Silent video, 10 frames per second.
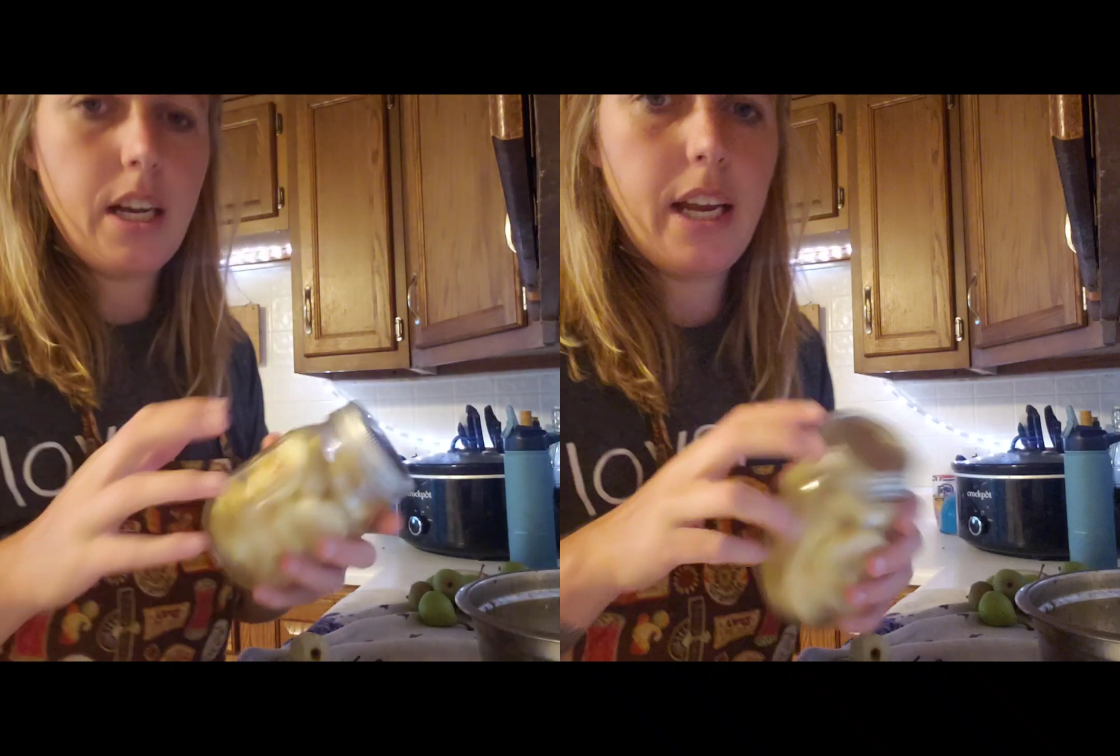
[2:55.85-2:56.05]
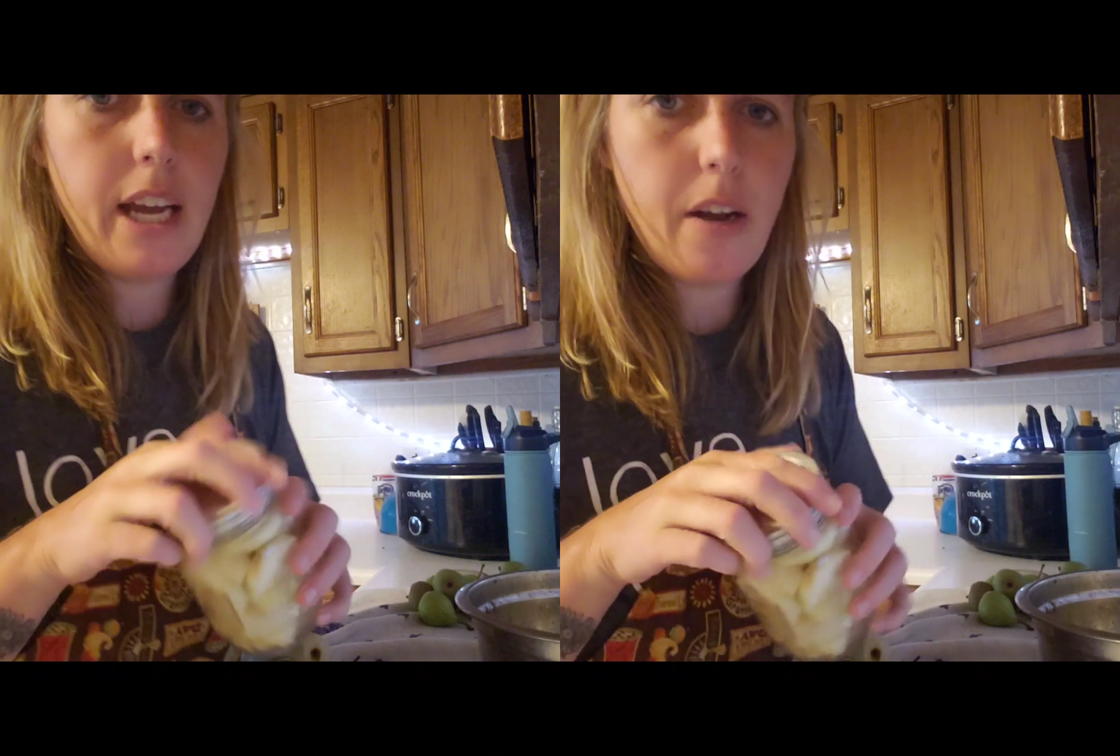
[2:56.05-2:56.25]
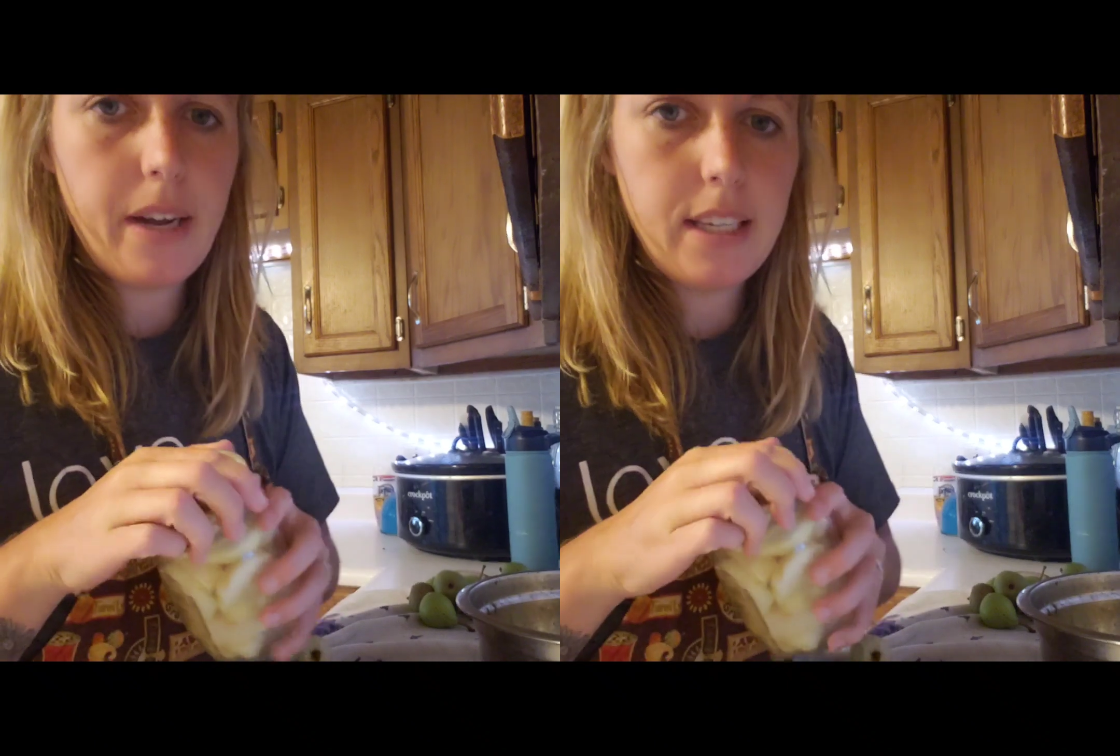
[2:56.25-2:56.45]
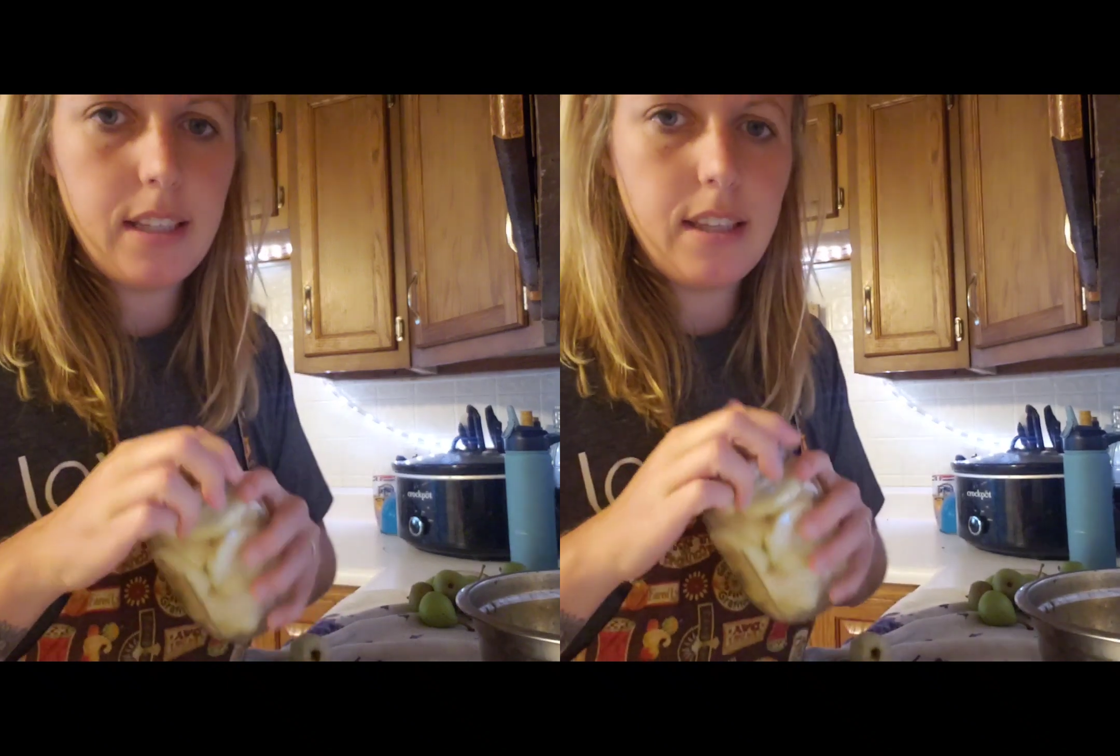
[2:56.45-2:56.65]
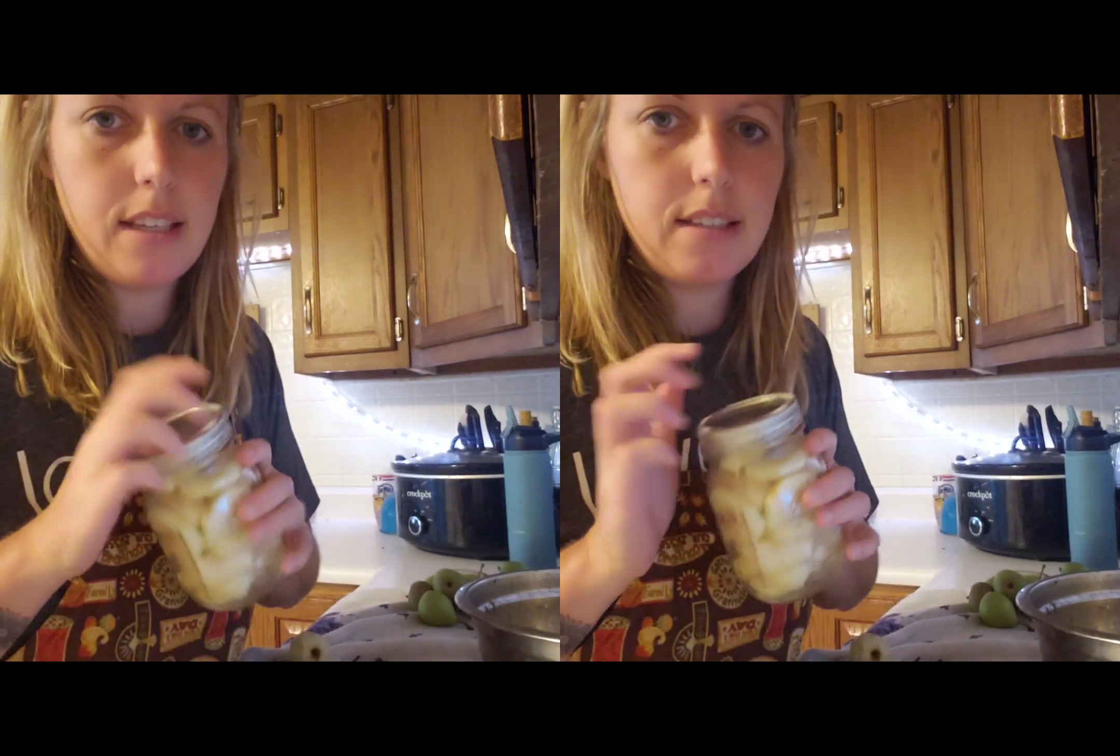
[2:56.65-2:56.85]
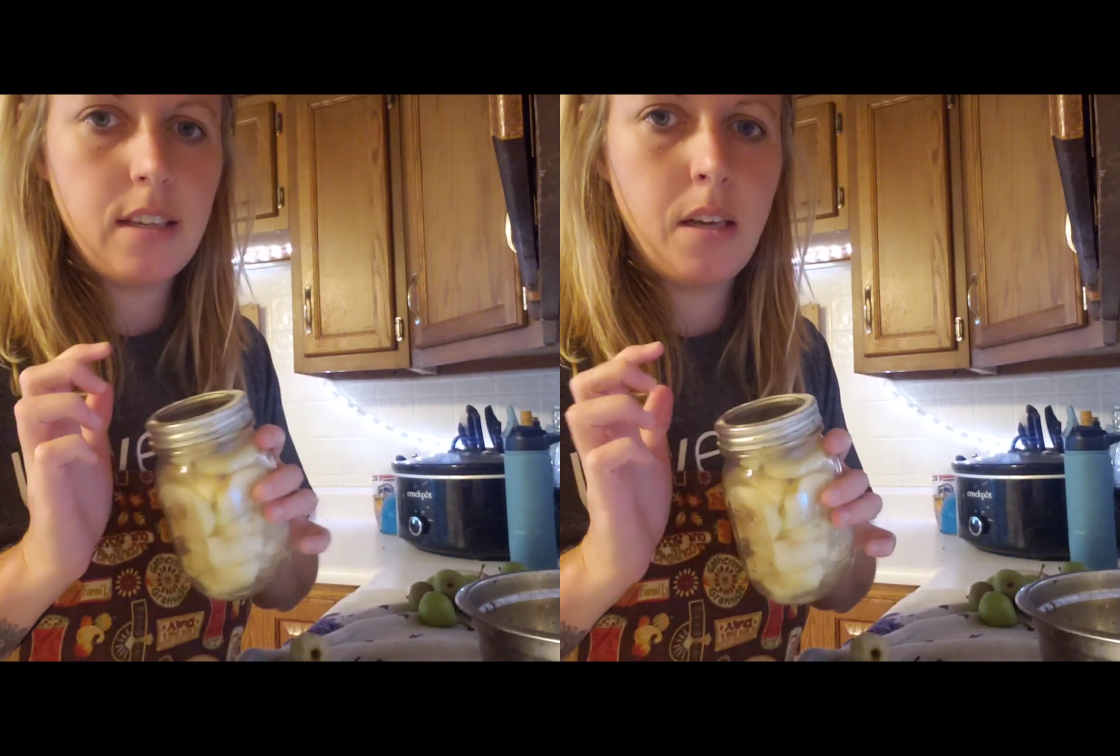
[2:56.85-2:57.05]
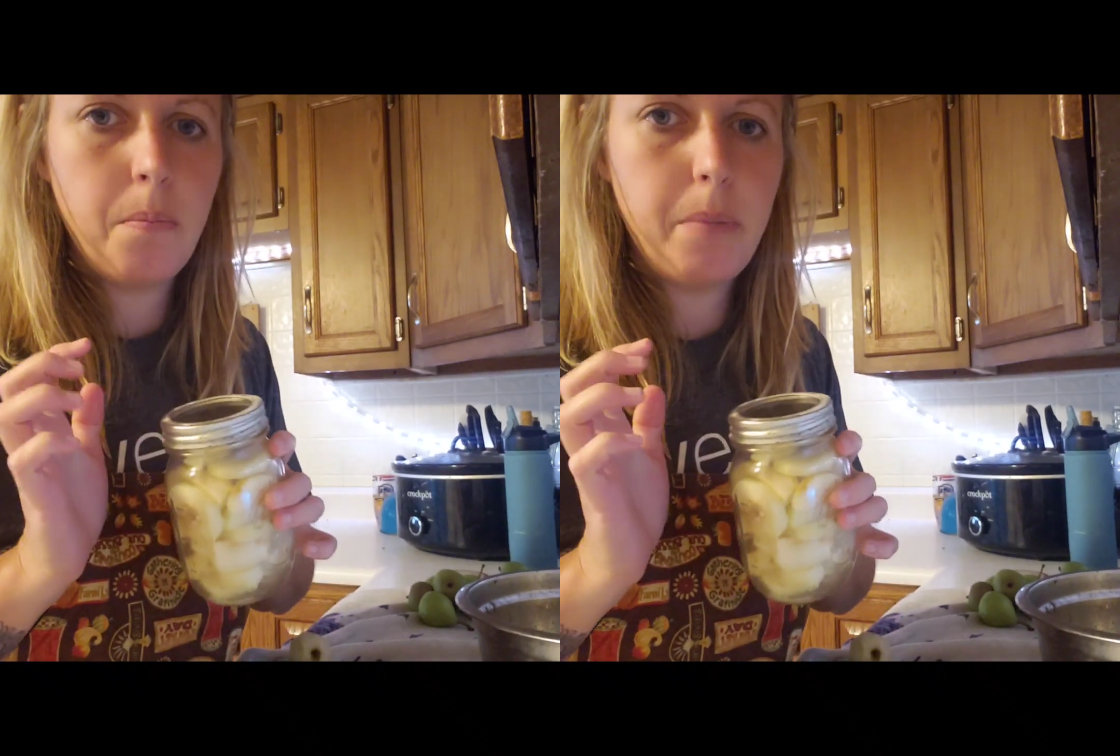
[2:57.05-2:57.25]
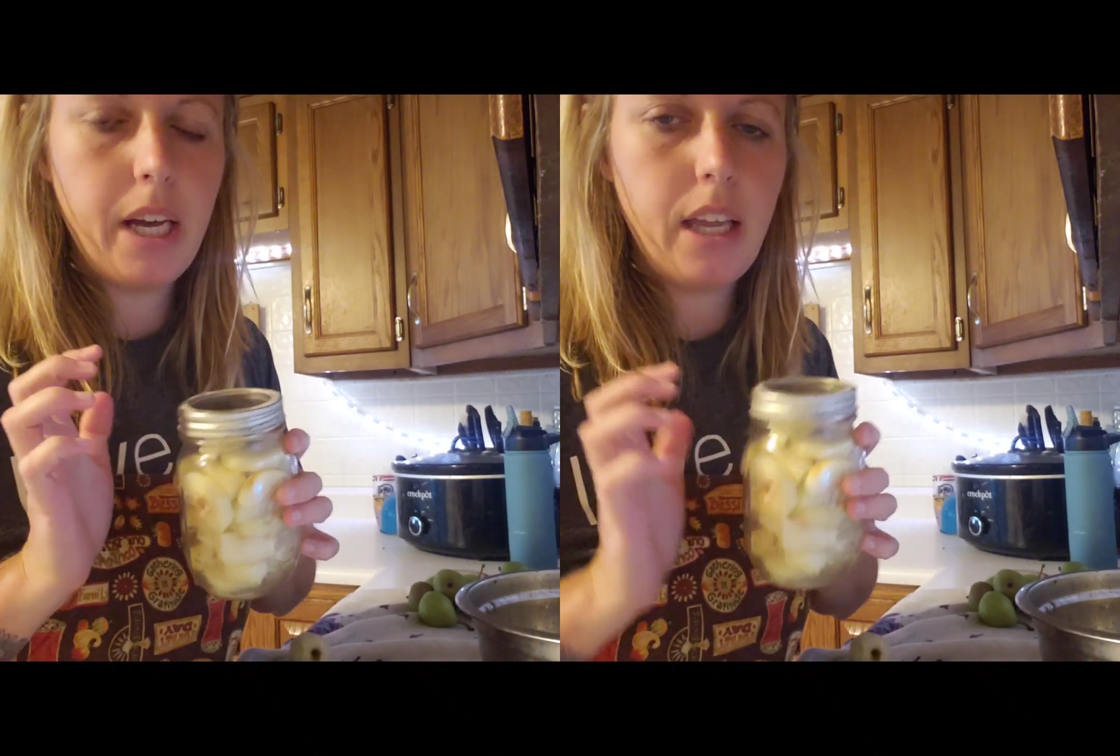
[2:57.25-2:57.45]
kind of how I did this,
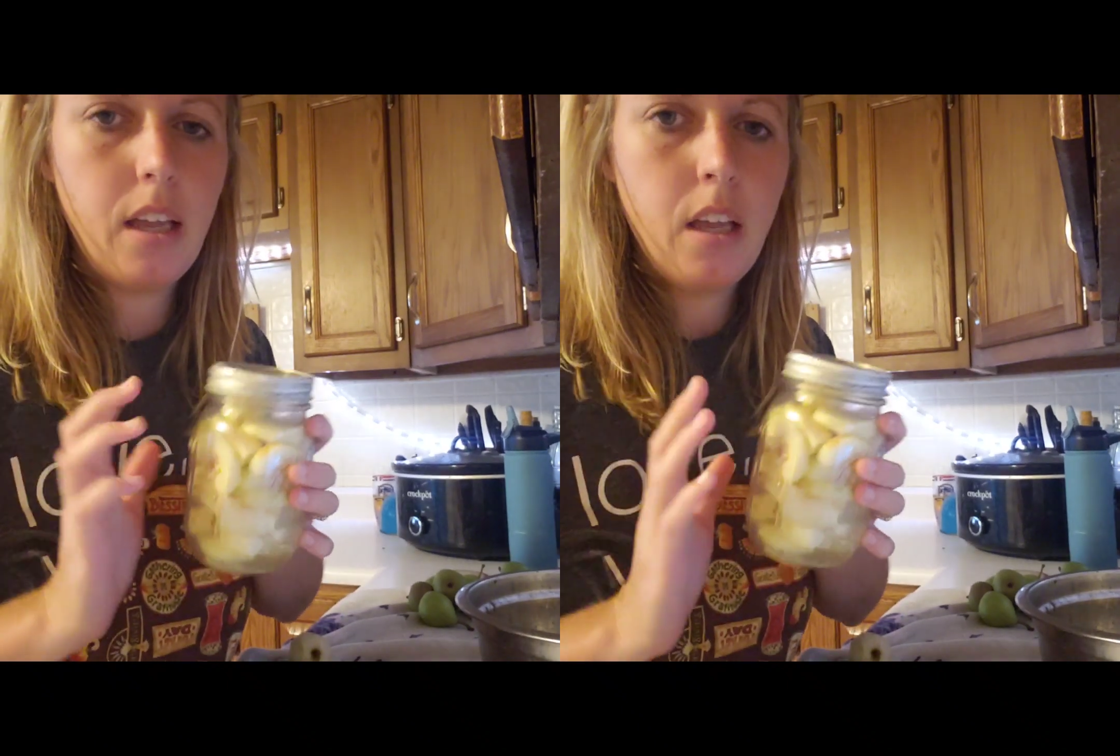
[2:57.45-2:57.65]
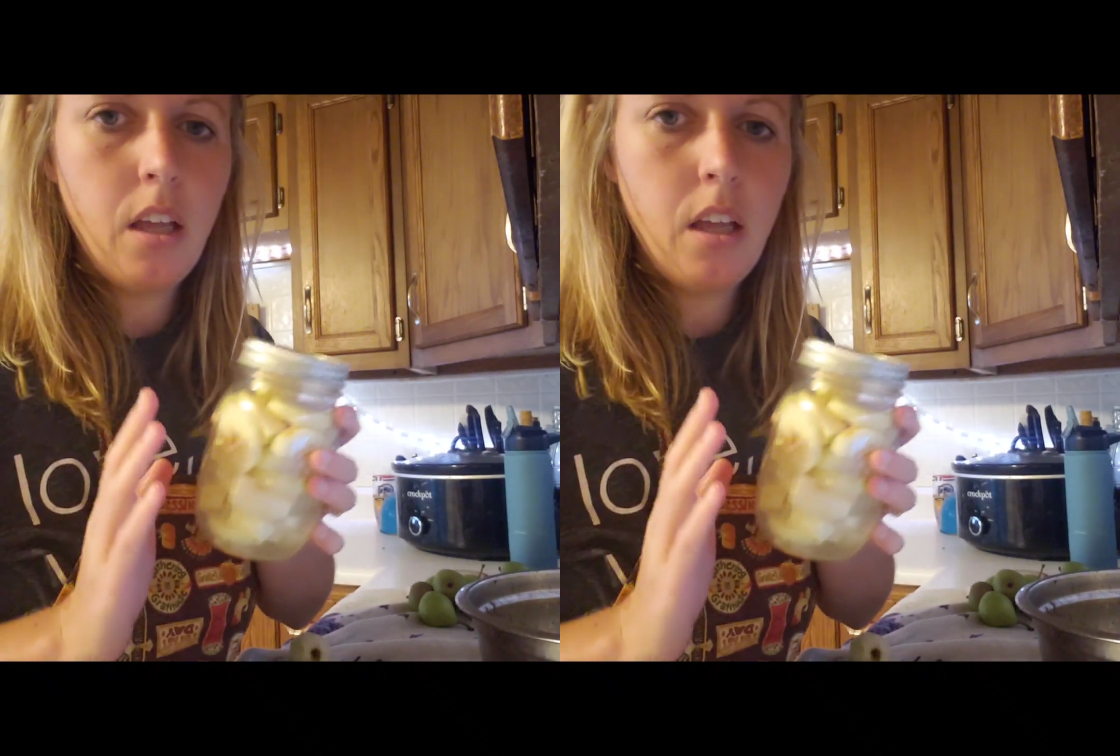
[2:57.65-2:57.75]
but